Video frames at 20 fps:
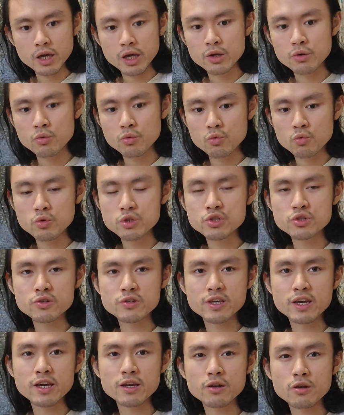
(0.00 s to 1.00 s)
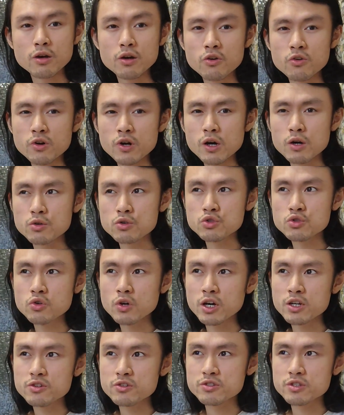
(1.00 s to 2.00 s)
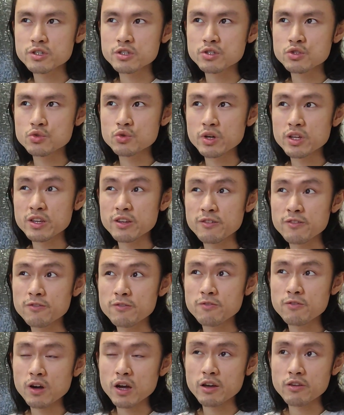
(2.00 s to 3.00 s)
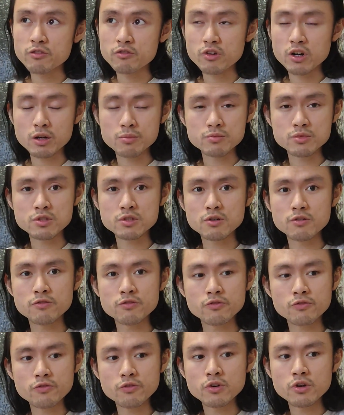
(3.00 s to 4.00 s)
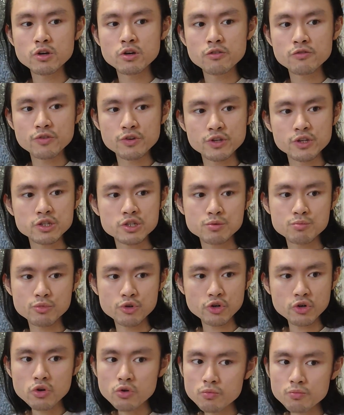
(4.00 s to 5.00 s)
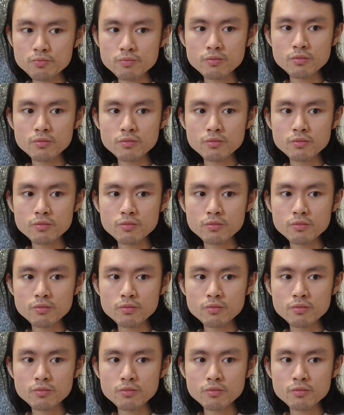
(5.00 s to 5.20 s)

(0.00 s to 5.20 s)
and we should get around 225 grams of finished brew.